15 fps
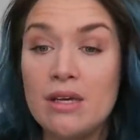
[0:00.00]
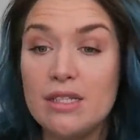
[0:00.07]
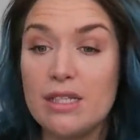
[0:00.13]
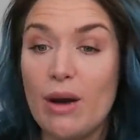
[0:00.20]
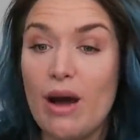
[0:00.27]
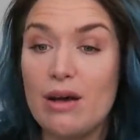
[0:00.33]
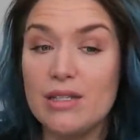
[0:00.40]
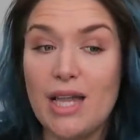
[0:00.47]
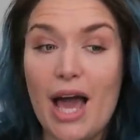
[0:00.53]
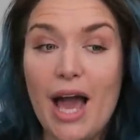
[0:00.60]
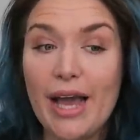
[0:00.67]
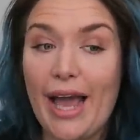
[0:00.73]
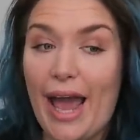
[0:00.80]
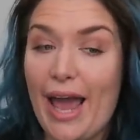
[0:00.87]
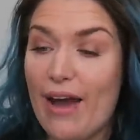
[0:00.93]
So I was
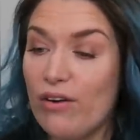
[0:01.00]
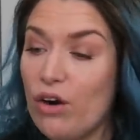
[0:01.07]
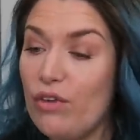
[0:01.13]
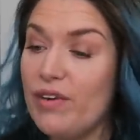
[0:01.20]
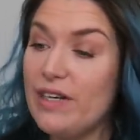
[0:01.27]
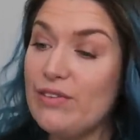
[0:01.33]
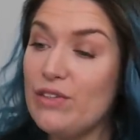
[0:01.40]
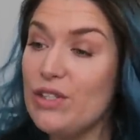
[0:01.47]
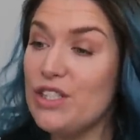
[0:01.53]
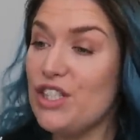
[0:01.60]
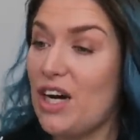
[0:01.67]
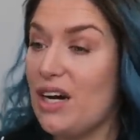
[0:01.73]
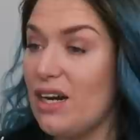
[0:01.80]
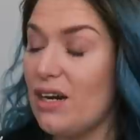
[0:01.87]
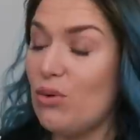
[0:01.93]
like, okay, I got rid of all the
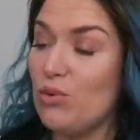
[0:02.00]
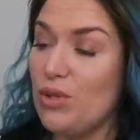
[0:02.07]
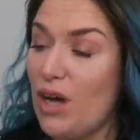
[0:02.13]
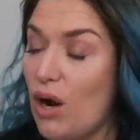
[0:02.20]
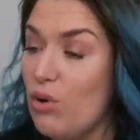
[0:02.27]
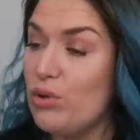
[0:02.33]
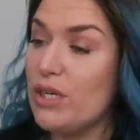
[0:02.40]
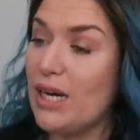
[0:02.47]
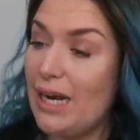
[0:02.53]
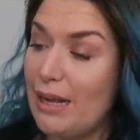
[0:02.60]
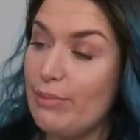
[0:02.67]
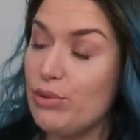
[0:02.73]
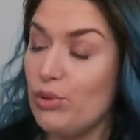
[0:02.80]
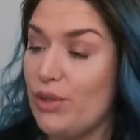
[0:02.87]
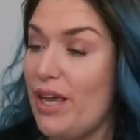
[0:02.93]
junk, all the old
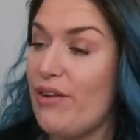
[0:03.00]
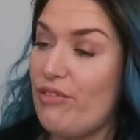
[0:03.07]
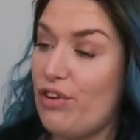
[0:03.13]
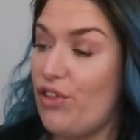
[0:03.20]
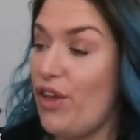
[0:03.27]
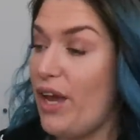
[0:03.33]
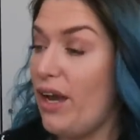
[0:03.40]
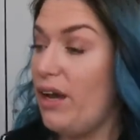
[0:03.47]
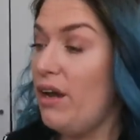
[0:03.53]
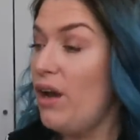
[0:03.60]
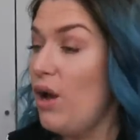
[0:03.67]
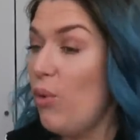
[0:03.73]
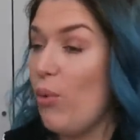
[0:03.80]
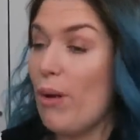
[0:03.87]
clips, all the everything,